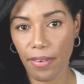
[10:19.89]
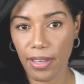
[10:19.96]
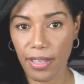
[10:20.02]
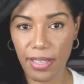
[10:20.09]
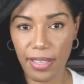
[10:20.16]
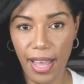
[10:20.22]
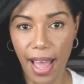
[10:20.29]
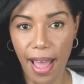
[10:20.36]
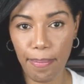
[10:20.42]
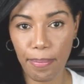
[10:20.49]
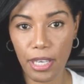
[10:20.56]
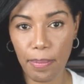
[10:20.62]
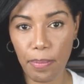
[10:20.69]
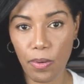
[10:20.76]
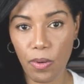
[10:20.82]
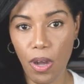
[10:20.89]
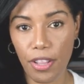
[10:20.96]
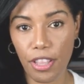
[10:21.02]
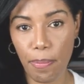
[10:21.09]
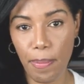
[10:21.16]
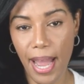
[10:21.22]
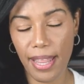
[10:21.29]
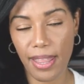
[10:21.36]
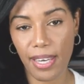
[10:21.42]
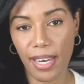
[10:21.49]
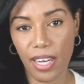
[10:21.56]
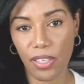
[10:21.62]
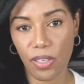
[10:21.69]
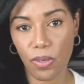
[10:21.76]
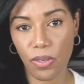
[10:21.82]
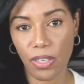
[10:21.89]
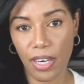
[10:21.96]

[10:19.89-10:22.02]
and is that people on the pathological